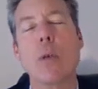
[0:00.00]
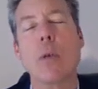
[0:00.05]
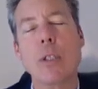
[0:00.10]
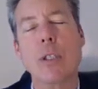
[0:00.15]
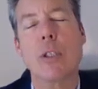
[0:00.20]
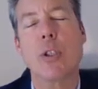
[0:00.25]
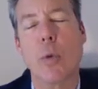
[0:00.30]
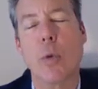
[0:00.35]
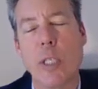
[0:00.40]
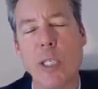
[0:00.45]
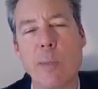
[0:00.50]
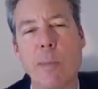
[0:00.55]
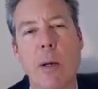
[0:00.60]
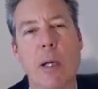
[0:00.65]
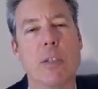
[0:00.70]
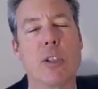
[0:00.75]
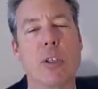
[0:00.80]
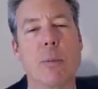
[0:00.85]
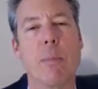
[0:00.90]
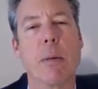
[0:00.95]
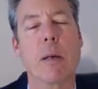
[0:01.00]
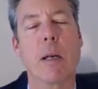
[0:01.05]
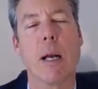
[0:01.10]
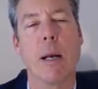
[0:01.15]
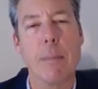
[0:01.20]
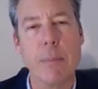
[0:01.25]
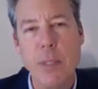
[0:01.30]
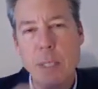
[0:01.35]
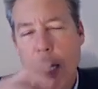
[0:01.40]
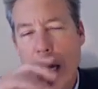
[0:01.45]
And of course the joint sponsor
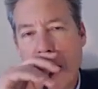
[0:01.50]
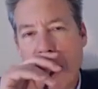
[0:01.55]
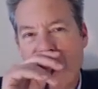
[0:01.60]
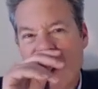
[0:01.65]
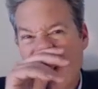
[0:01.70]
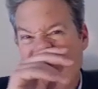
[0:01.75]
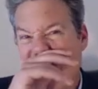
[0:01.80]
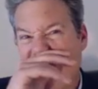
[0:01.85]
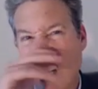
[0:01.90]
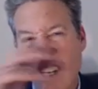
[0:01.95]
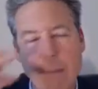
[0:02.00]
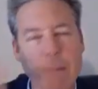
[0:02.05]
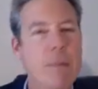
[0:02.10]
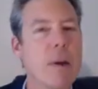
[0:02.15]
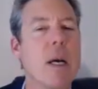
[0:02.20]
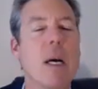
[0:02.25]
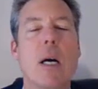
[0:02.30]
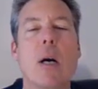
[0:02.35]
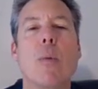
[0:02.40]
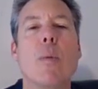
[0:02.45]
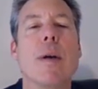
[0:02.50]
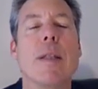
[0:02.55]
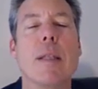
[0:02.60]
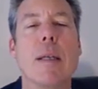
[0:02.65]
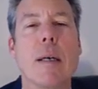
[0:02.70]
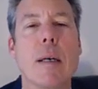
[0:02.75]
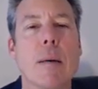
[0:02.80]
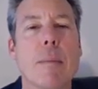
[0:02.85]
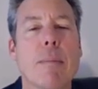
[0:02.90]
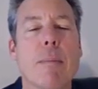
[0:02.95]
comes in when the,
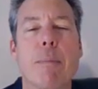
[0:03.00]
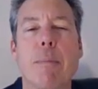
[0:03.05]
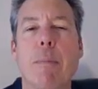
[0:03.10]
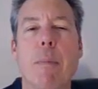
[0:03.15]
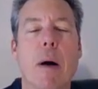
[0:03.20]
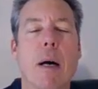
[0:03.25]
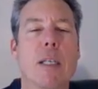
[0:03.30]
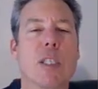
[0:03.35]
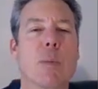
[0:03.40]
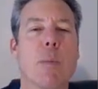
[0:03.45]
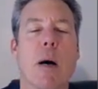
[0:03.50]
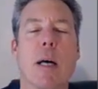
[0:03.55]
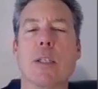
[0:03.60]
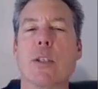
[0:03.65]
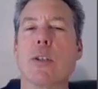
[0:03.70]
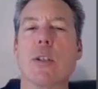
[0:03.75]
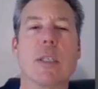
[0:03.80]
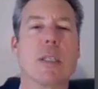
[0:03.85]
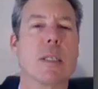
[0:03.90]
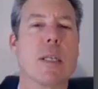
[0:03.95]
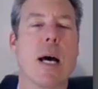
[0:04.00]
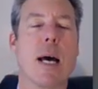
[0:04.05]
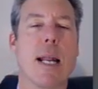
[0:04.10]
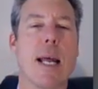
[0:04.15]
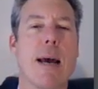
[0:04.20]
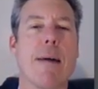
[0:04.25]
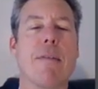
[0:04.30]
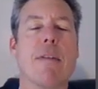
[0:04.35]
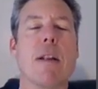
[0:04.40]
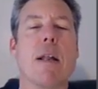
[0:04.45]
when the sponsor
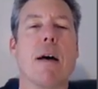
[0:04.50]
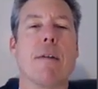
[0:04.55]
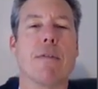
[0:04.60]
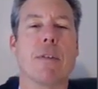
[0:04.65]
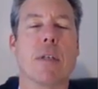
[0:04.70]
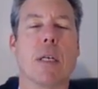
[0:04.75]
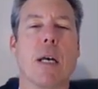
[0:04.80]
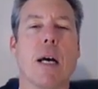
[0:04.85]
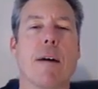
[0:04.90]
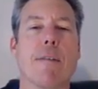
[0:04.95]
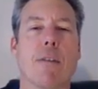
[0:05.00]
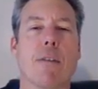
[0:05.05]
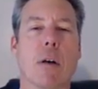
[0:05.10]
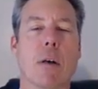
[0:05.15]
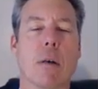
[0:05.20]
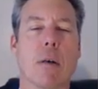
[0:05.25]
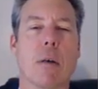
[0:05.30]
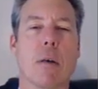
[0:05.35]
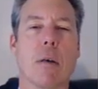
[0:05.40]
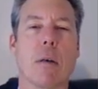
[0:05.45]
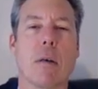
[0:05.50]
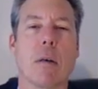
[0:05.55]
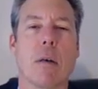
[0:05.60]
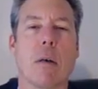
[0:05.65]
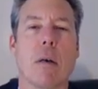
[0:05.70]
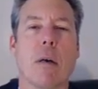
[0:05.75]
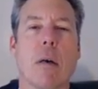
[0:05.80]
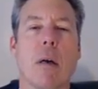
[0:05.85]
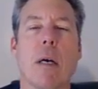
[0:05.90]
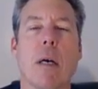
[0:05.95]
does not have enough to cover.
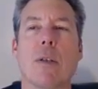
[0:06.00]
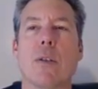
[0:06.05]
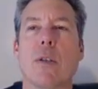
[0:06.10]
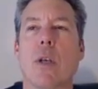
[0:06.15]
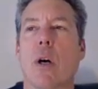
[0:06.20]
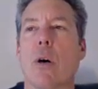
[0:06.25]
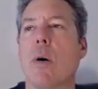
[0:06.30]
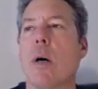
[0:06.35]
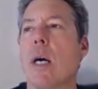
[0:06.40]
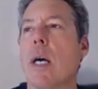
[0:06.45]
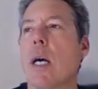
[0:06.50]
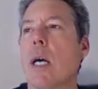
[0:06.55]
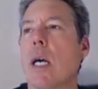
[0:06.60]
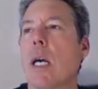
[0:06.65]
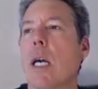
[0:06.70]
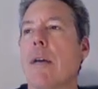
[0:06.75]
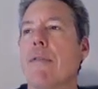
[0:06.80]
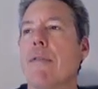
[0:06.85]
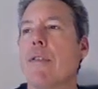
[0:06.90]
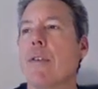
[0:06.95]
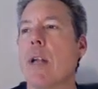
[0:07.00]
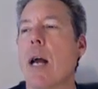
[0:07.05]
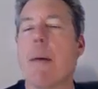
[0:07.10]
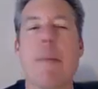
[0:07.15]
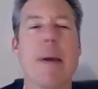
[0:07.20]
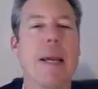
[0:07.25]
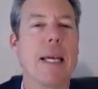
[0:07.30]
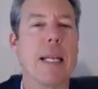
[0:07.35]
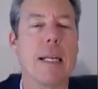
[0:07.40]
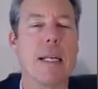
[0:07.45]
So
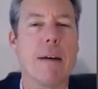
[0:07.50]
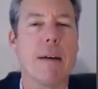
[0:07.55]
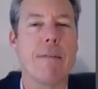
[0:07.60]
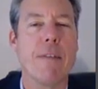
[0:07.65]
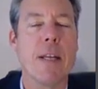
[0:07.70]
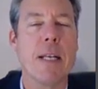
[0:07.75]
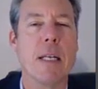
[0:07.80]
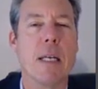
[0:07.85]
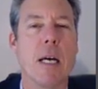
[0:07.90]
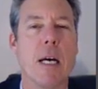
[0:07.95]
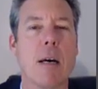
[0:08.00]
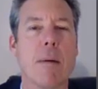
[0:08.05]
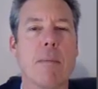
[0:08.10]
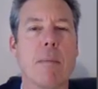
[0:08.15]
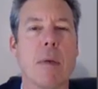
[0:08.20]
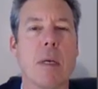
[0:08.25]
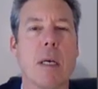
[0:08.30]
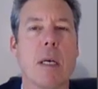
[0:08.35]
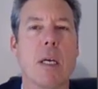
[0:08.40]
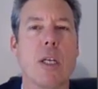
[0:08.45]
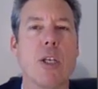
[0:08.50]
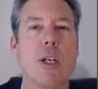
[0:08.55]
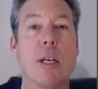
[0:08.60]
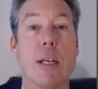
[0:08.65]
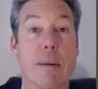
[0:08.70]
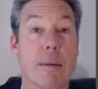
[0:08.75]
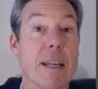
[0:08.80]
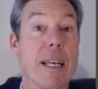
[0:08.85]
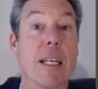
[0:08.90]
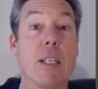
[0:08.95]
if you're not making enough income,
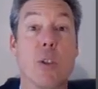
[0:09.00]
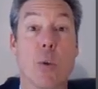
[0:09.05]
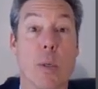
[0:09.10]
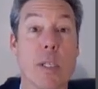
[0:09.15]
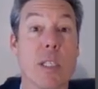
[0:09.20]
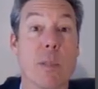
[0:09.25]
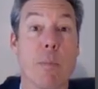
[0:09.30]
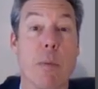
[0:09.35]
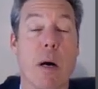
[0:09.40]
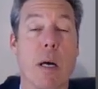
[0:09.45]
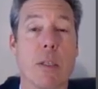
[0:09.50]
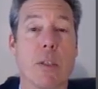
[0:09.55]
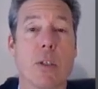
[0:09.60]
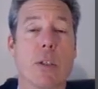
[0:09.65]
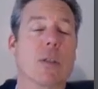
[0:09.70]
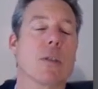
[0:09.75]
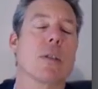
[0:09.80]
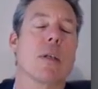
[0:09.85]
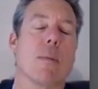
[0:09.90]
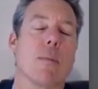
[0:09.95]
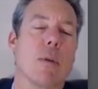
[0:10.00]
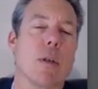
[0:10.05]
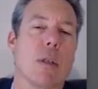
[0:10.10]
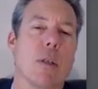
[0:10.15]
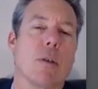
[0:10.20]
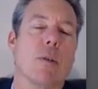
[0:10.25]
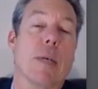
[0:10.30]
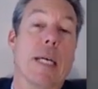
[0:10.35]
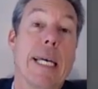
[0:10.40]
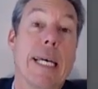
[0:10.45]
you can get a joint sponsor,
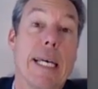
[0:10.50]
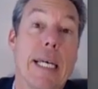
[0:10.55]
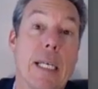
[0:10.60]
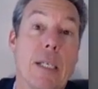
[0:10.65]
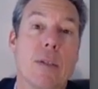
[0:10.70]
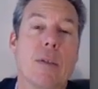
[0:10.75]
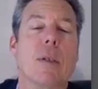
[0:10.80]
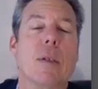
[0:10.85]
someone who